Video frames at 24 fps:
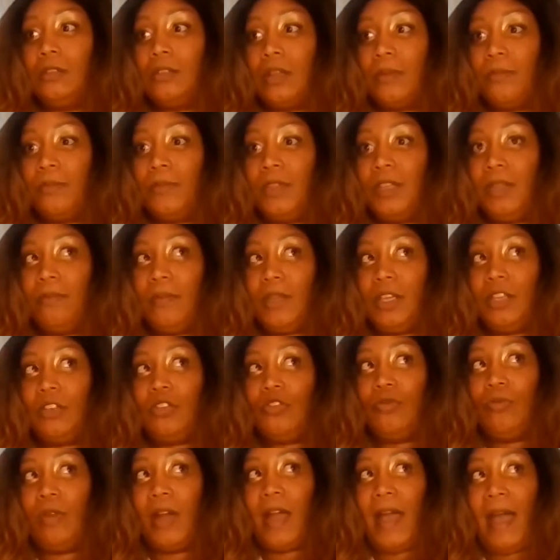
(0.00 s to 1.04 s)
something
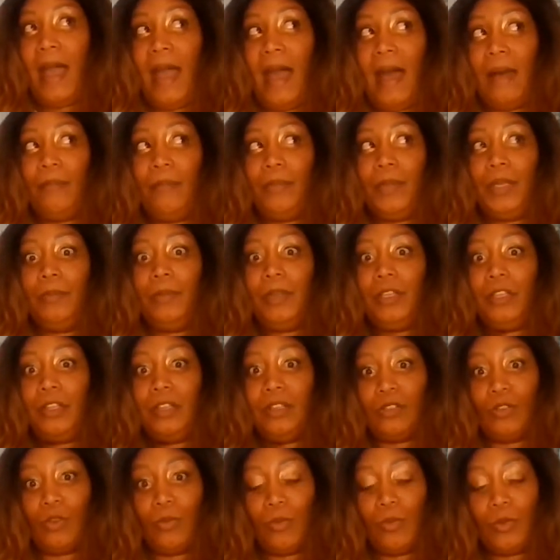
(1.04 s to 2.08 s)
makes you happy, but
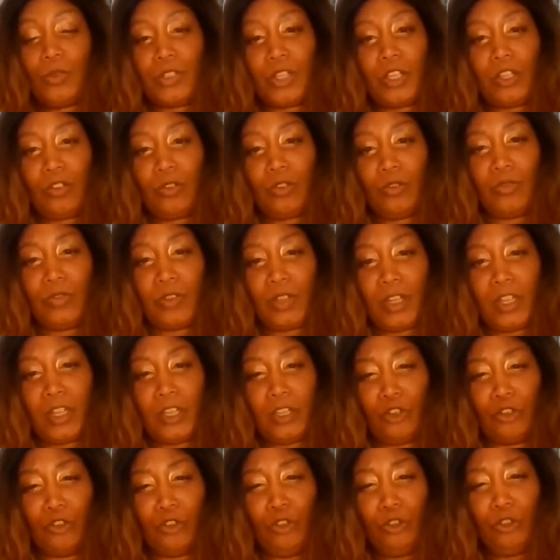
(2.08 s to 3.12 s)
it's almost like you feel
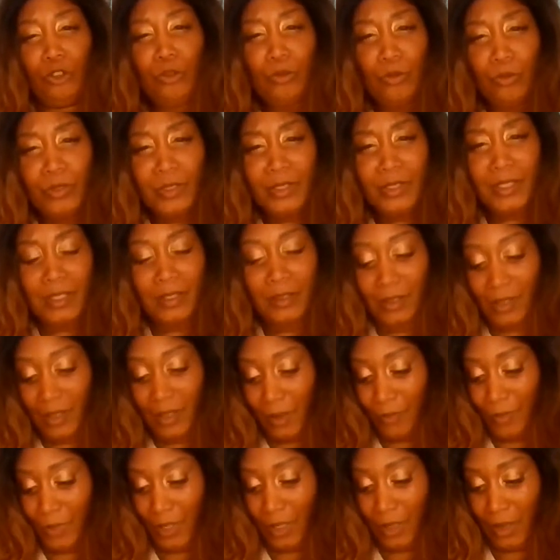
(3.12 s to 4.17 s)
like you're losing
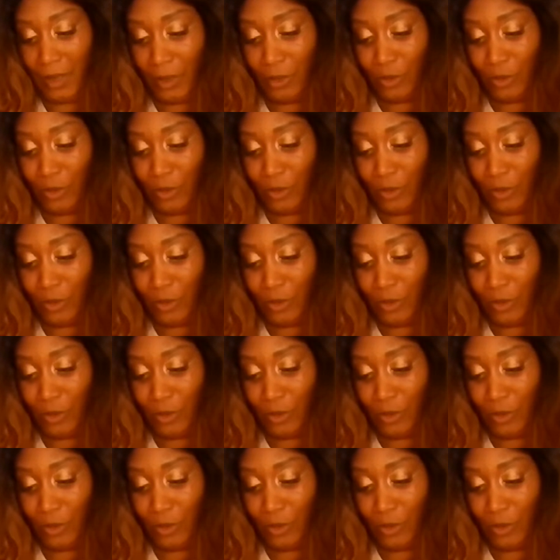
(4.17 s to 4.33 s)
something,